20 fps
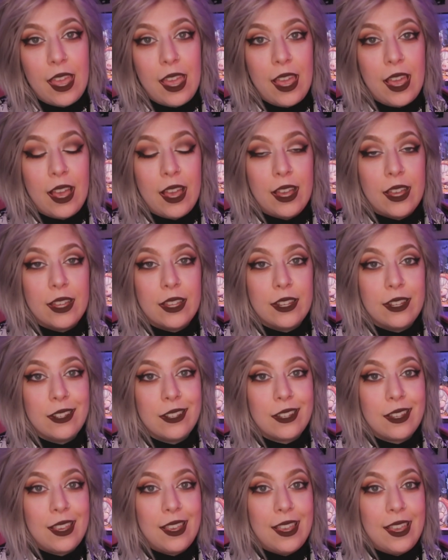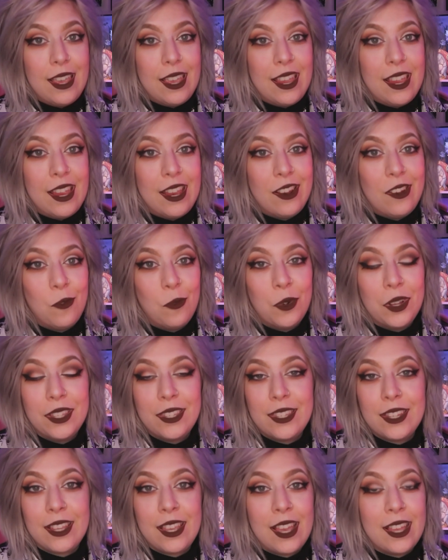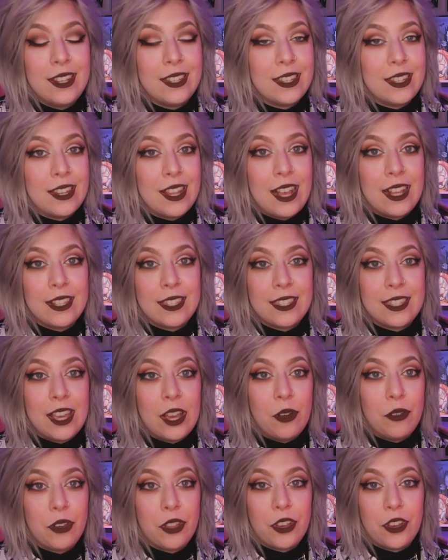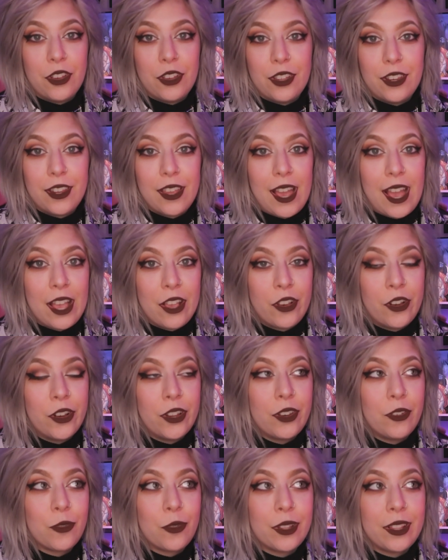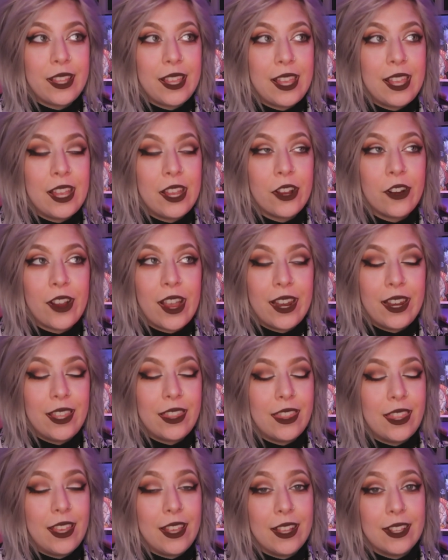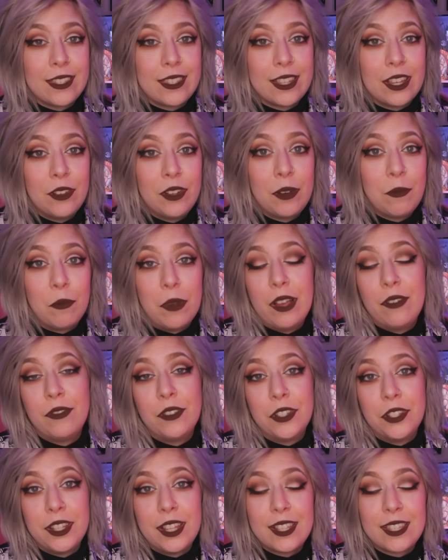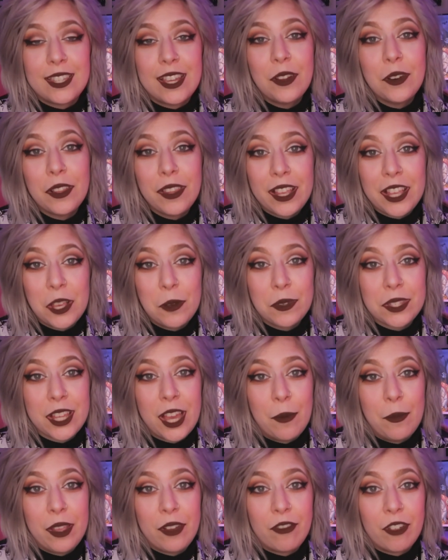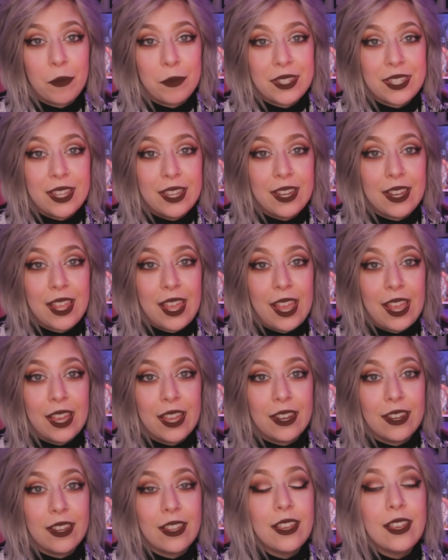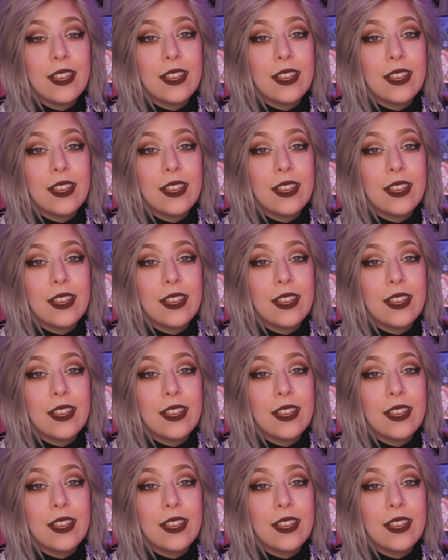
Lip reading: and it once again did not sound good. I couldn't really hear anything. It sounded muffled. It sounded like it was coming from a tin can.